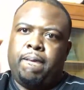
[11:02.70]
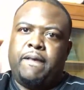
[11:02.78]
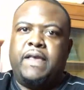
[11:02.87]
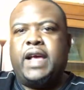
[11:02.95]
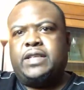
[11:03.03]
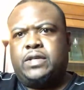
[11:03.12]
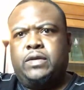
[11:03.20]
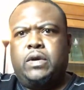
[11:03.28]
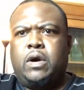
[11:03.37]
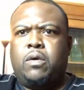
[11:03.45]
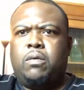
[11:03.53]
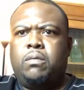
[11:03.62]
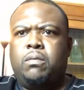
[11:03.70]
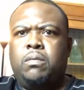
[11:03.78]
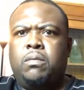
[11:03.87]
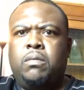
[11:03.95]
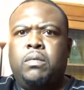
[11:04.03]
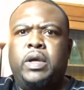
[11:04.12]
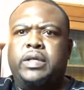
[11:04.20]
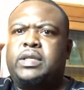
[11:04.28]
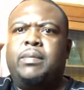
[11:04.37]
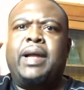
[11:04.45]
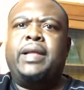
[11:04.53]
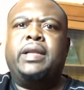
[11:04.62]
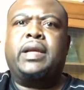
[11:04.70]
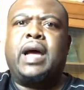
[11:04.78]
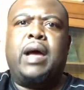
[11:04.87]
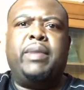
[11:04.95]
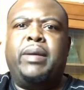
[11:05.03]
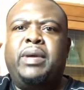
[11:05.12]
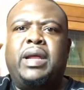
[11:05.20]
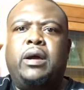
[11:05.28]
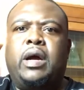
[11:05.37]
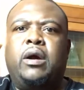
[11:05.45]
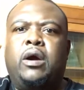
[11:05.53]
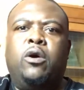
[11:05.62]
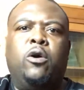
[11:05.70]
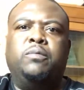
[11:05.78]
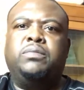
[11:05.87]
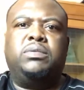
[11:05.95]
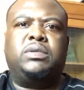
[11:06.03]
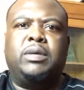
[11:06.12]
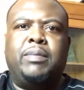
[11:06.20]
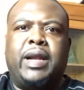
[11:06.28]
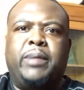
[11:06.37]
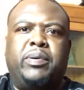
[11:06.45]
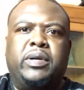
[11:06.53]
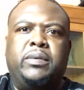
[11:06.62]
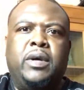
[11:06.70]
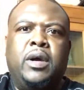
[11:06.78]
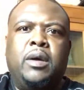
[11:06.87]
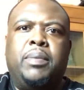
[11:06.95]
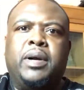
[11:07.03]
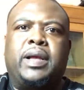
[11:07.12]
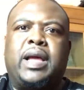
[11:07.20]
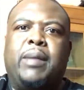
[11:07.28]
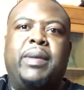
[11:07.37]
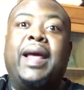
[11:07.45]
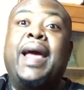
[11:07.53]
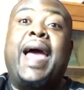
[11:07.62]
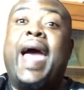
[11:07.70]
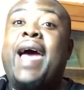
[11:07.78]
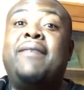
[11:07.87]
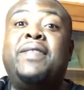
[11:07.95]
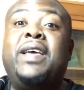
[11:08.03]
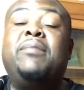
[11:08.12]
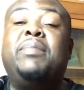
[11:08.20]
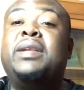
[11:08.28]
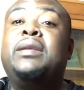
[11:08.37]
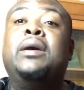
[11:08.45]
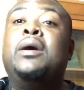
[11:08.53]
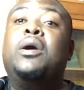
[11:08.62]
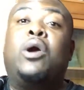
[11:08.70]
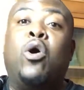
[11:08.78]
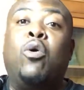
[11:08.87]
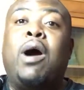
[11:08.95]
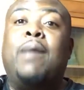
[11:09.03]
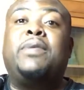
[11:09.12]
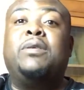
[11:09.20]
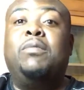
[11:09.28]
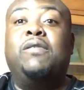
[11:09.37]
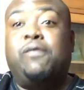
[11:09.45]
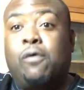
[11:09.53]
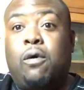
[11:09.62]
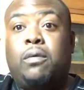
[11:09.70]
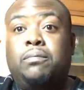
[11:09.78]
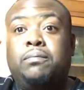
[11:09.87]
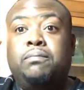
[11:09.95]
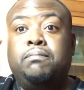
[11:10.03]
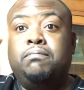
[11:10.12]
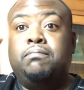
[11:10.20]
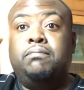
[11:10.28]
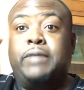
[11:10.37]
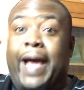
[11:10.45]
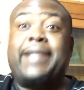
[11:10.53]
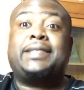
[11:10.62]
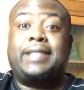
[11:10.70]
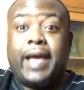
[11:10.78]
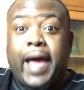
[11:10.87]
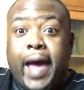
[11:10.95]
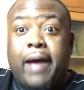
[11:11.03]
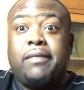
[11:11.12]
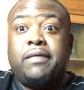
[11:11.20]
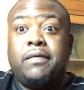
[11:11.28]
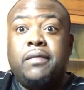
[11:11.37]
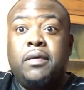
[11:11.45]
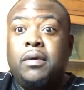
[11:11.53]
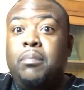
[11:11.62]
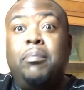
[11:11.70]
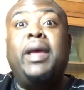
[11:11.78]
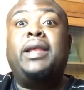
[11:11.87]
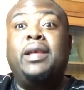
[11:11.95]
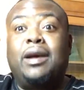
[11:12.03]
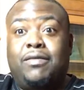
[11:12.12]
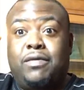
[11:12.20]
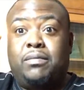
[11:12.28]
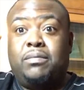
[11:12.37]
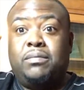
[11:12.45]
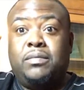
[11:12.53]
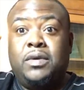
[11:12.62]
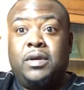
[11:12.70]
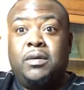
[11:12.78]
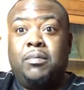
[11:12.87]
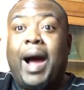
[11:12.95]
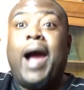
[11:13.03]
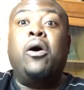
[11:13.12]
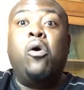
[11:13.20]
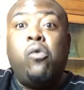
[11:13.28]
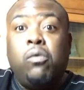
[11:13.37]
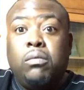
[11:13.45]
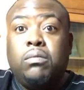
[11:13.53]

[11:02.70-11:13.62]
Yes or no? If somebody in the comment, I hope somebody put a comment. Have they been co-opted before? Yes, they have. Many of them. By who?